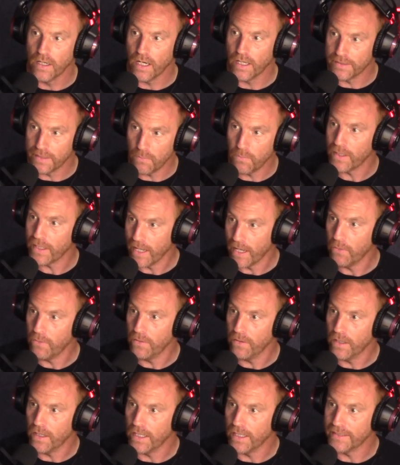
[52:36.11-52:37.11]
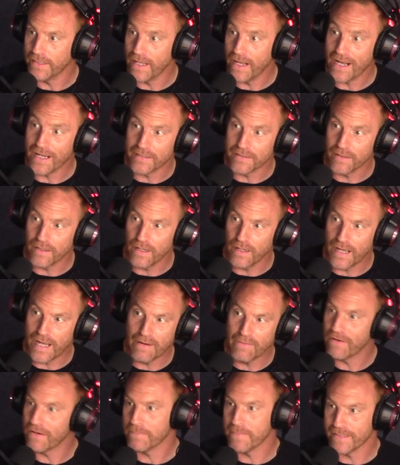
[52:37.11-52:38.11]
And they went out and they had a
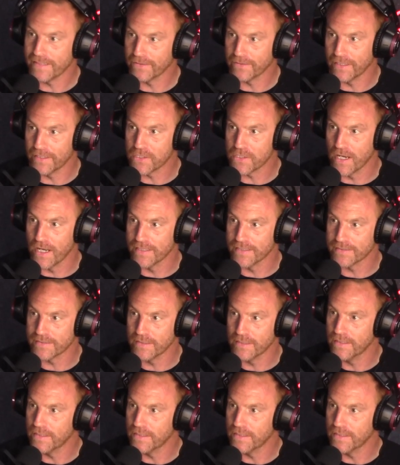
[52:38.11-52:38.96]
Herrick medal in their chest.